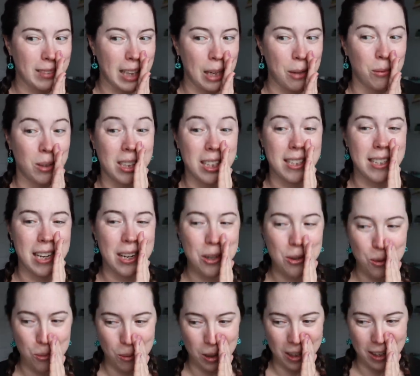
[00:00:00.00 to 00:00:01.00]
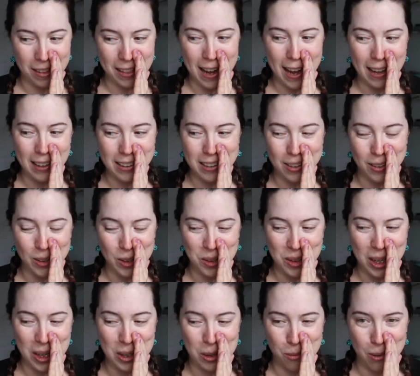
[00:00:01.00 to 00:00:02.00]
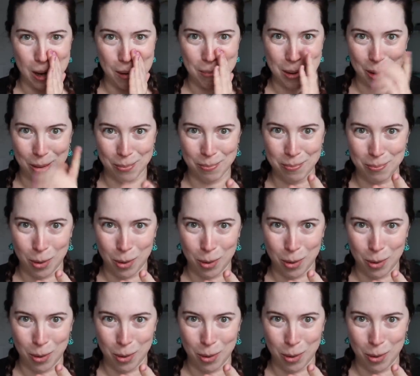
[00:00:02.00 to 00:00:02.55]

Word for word: and we'll continue to work on that during January.